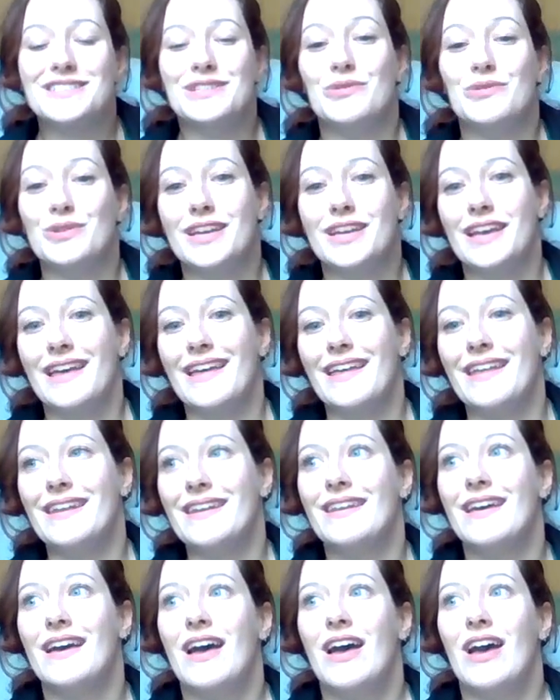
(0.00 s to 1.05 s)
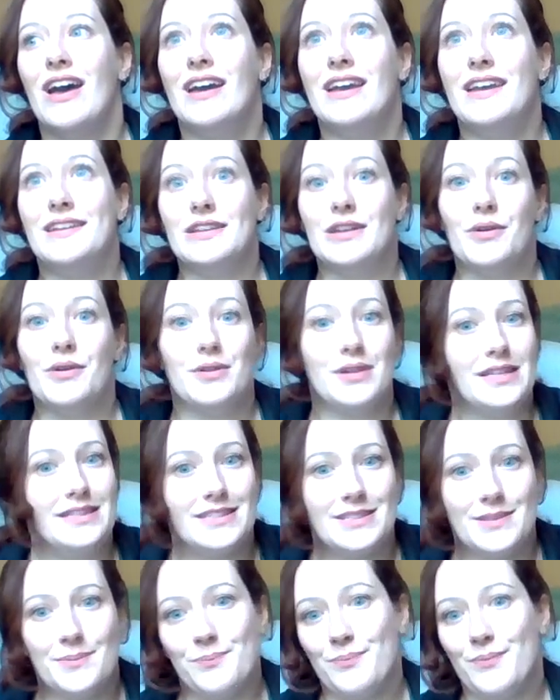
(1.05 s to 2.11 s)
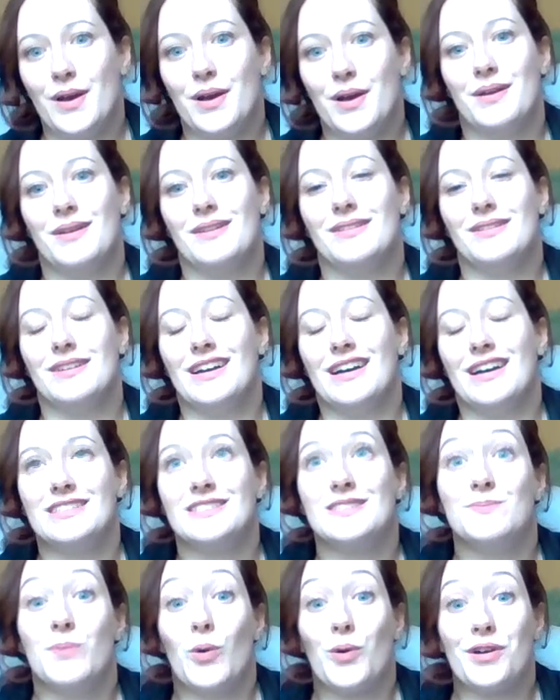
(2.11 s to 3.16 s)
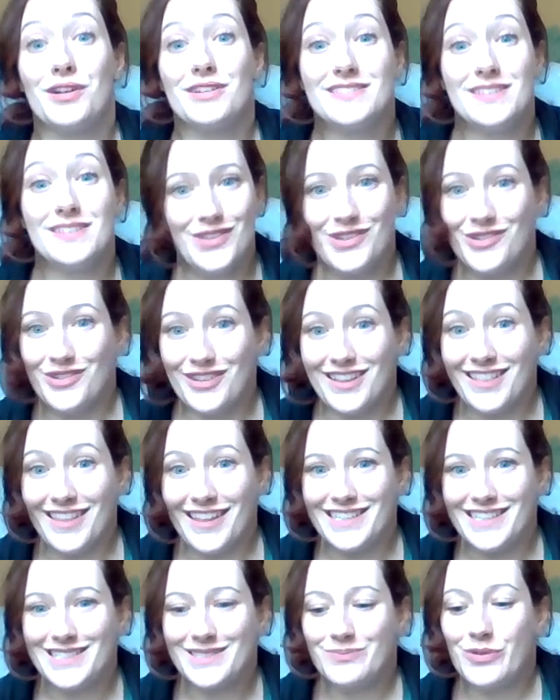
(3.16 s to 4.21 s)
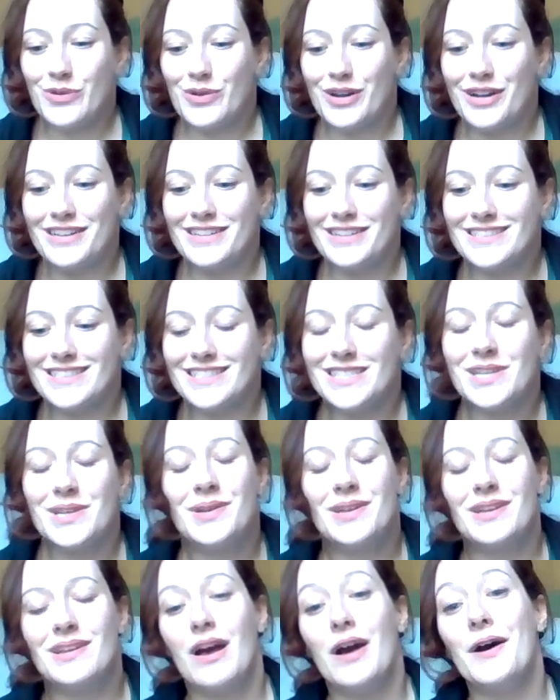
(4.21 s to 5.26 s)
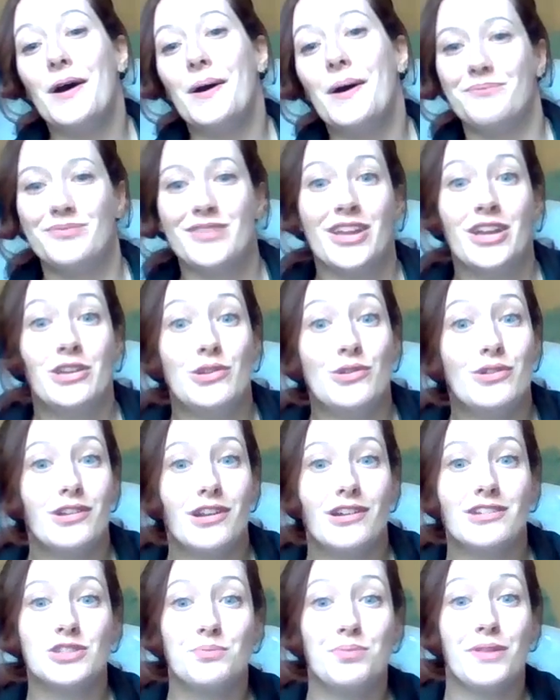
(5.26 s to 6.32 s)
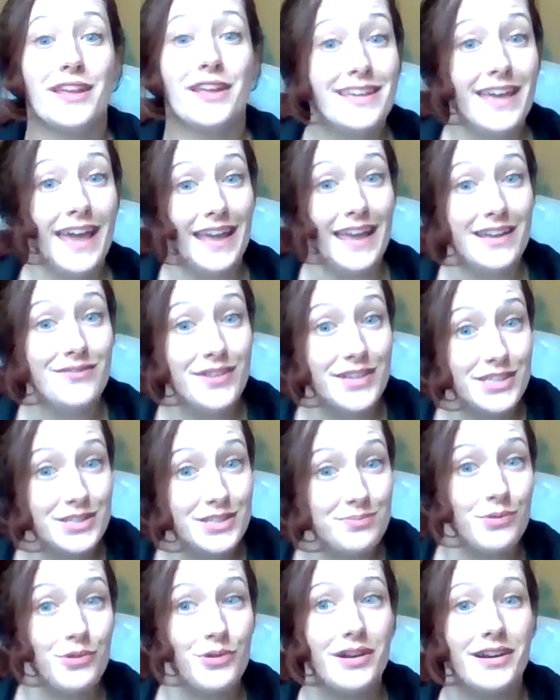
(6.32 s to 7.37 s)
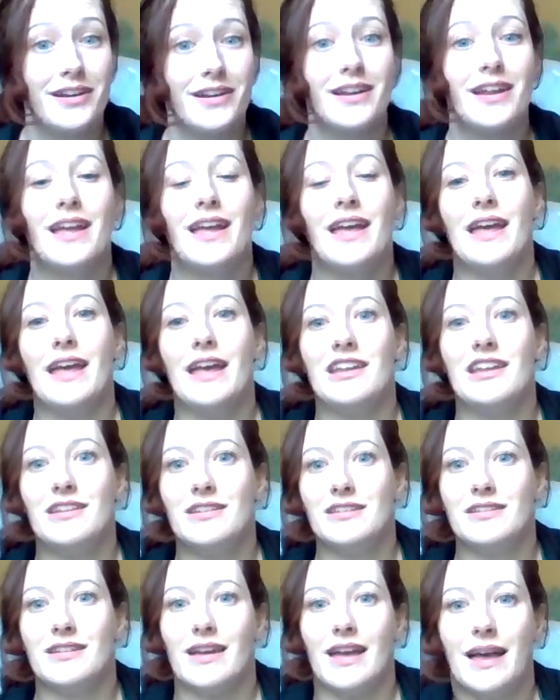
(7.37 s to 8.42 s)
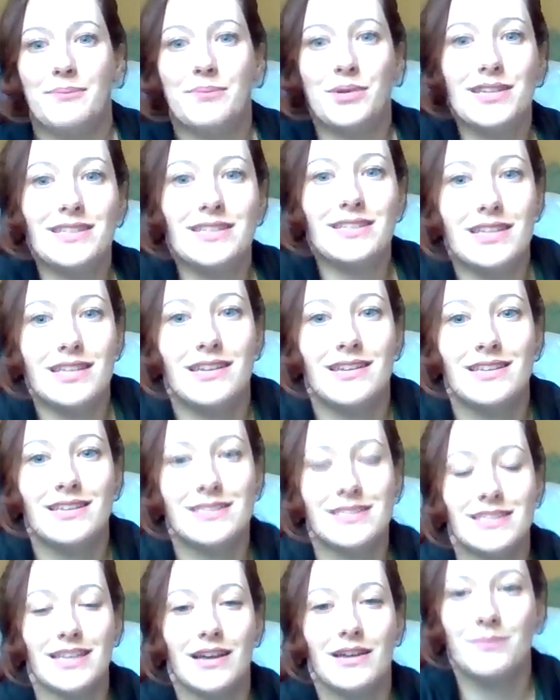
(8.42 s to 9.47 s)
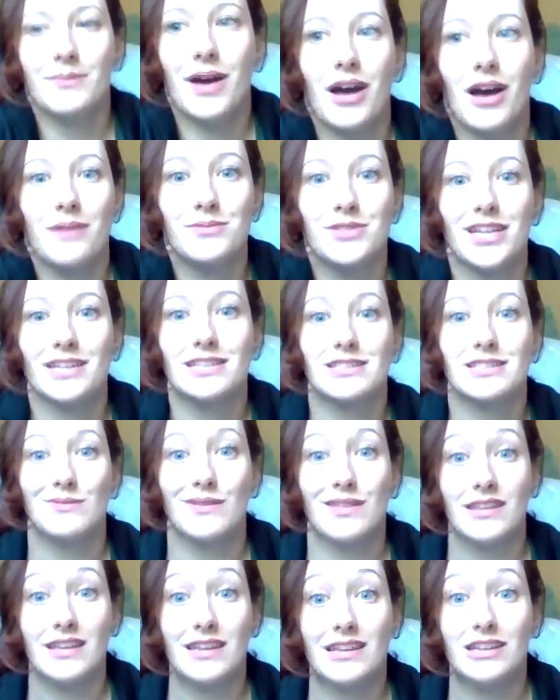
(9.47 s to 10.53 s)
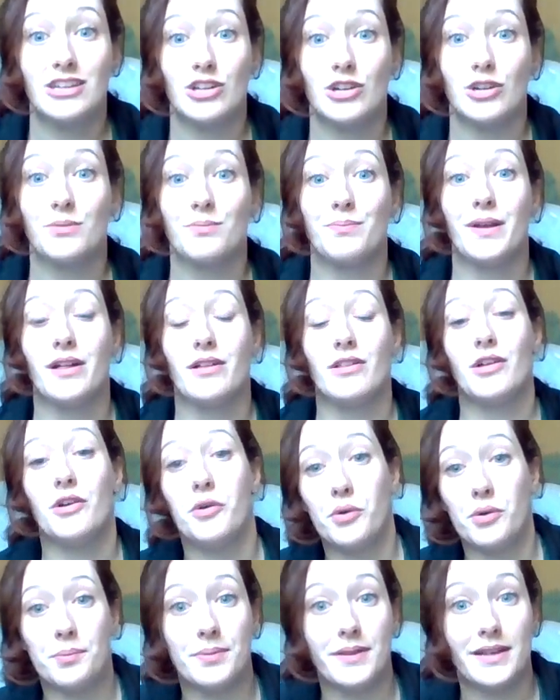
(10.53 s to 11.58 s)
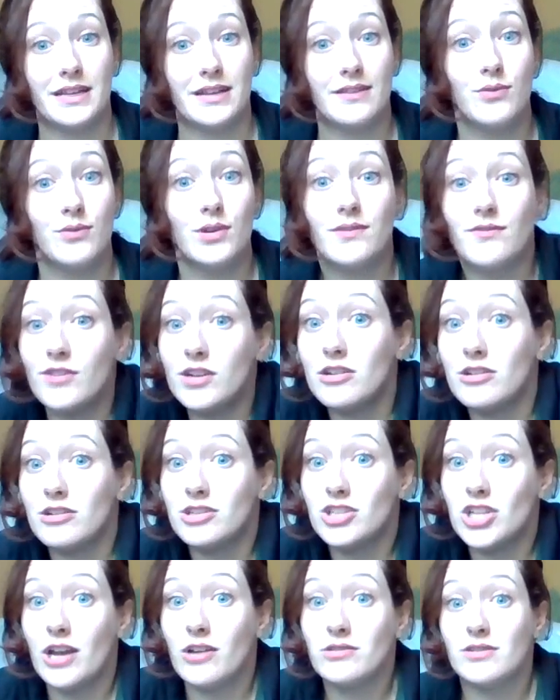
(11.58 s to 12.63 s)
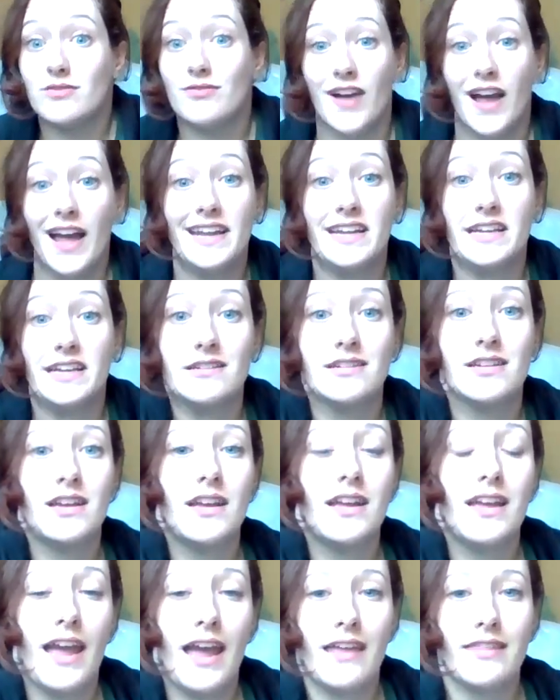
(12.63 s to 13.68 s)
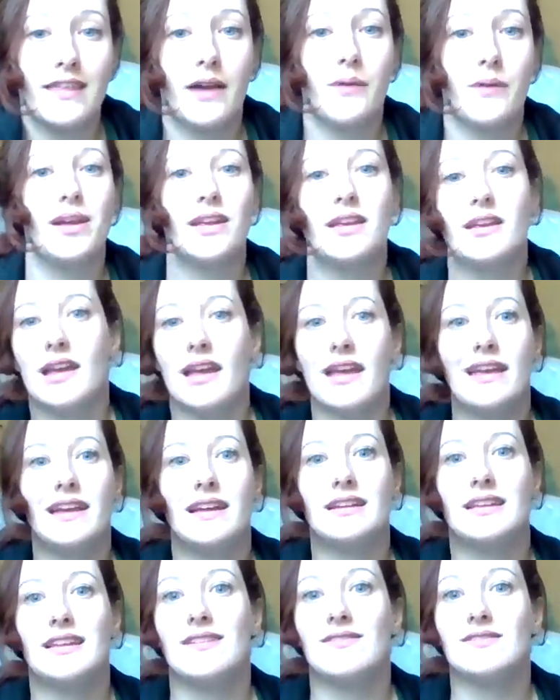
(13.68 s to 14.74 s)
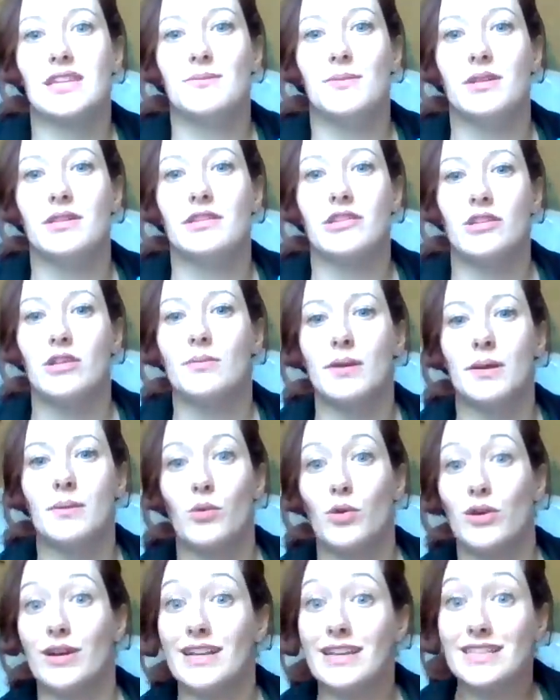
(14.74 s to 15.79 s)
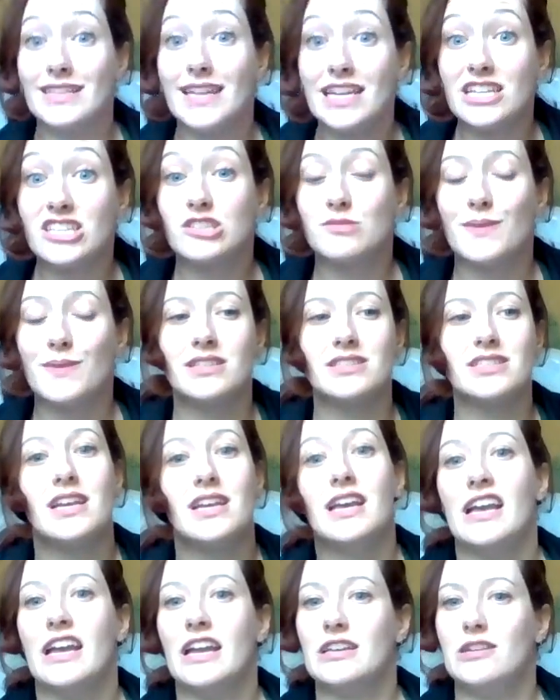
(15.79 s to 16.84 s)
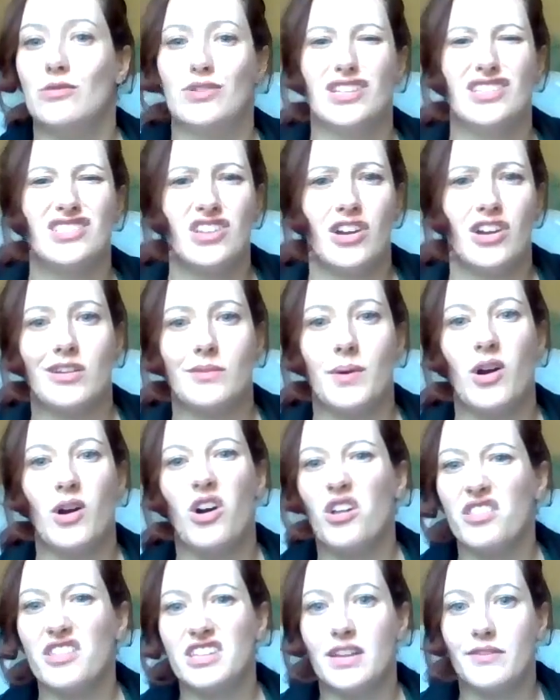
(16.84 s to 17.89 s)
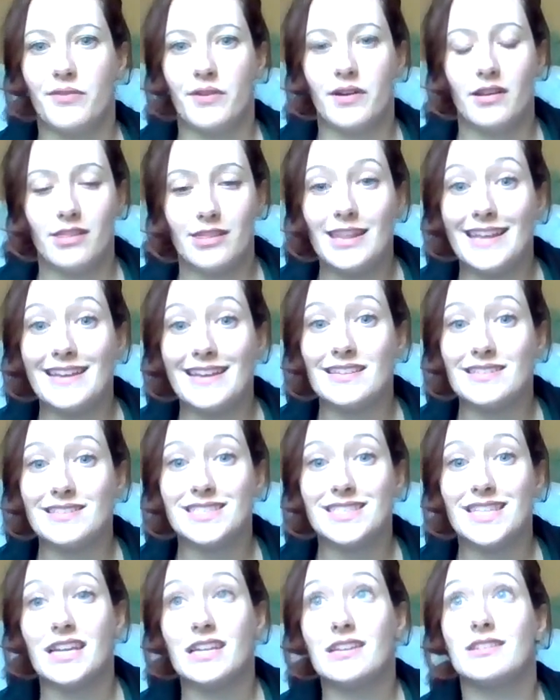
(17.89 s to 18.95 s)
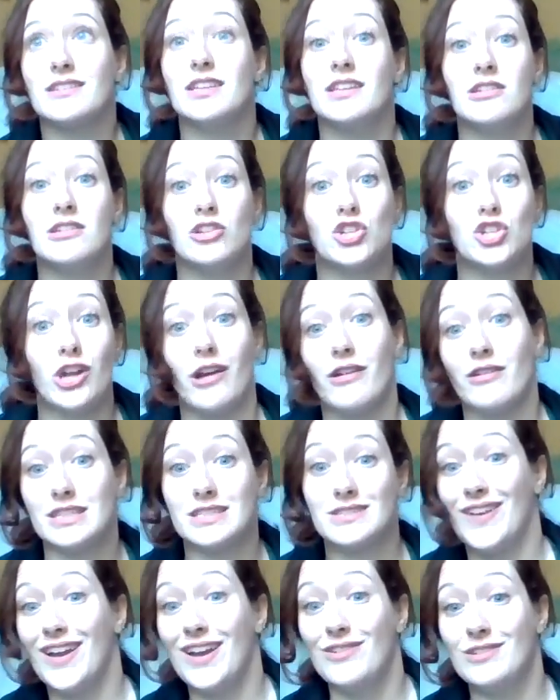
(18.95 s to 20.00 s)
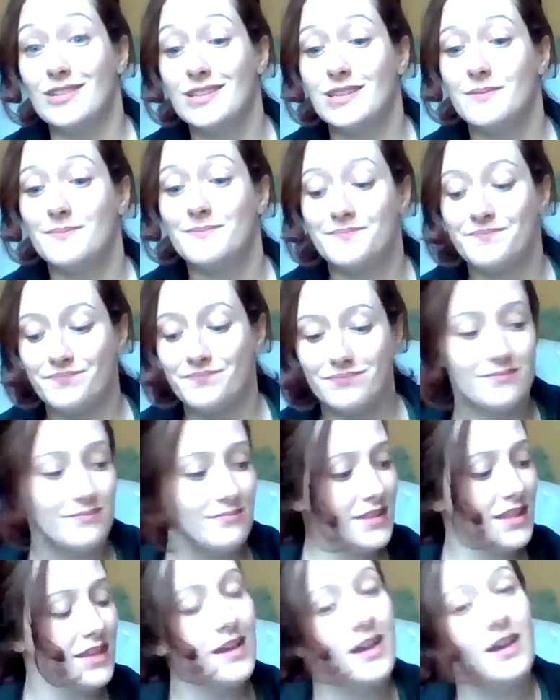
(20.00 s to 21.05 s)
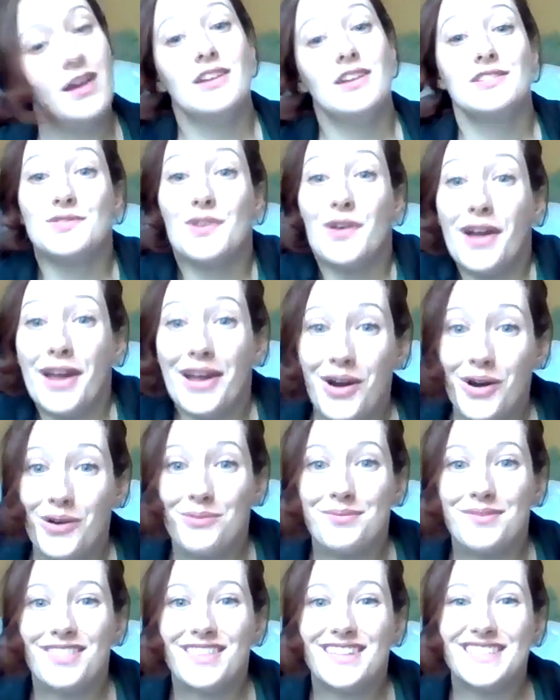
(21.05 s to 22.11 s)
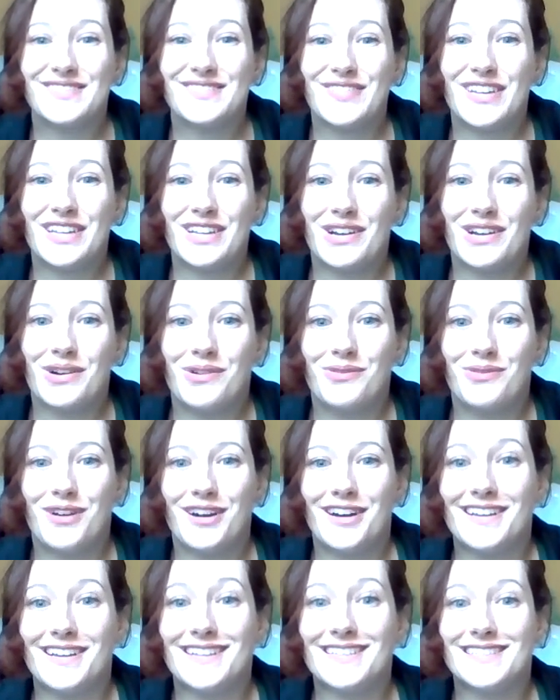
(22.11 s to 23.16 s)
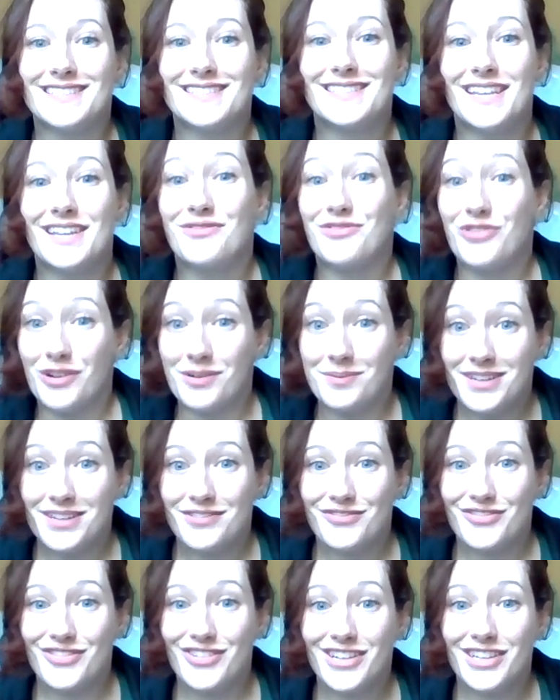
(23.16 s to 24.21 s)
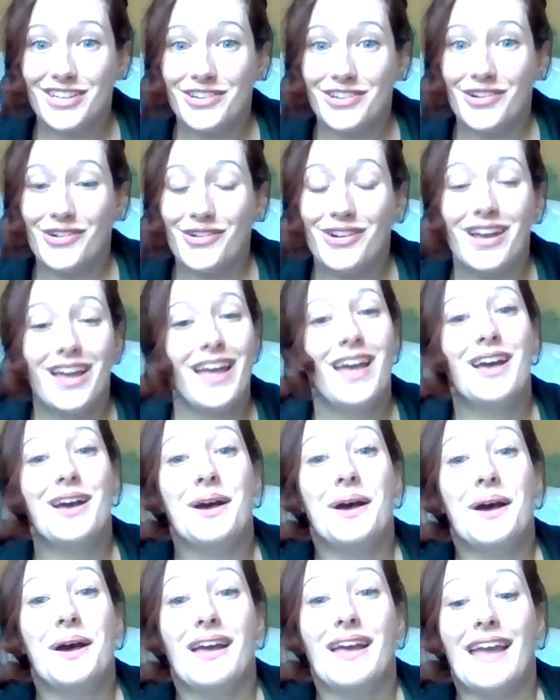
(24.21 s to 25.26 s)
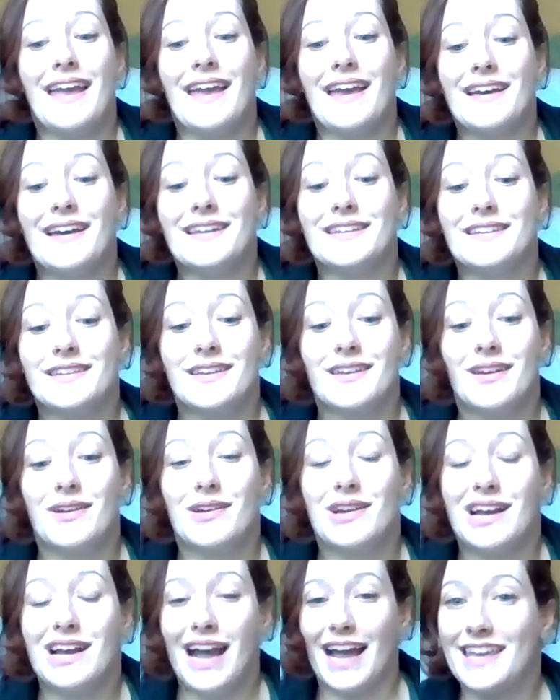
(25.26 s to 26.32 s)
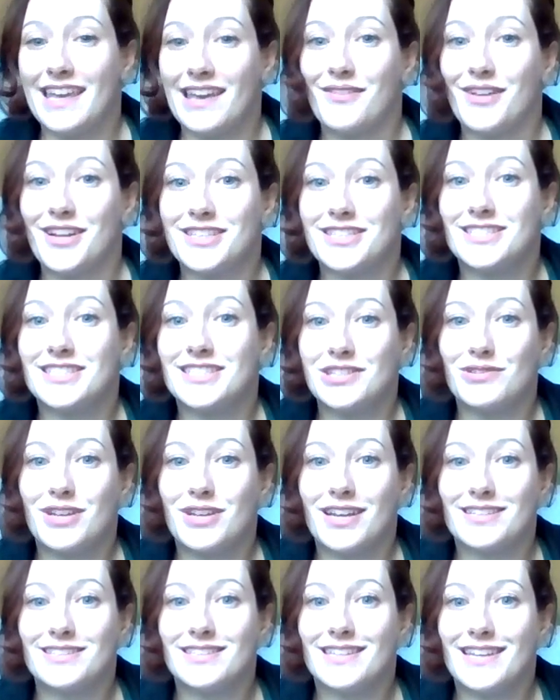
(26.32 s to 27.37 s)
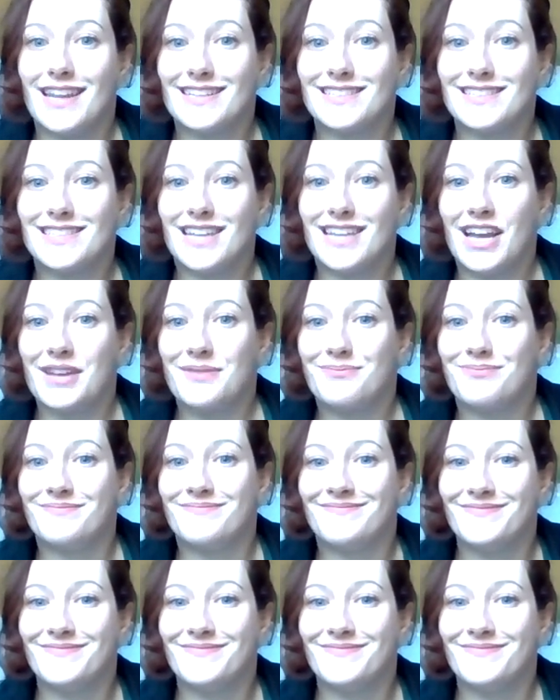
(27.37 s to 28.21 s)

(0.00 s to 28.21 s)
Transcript: You can, eat some s'mores if you really like s'mores. You could also play Cave Explorer and put some objects within your pillow or blanket fort for your child to find. And that way it gives them a little bit more engagement, and you can talk about all the different things that your child has found. So I hope this video was informative for you, and I can't wait to see you guys the next time.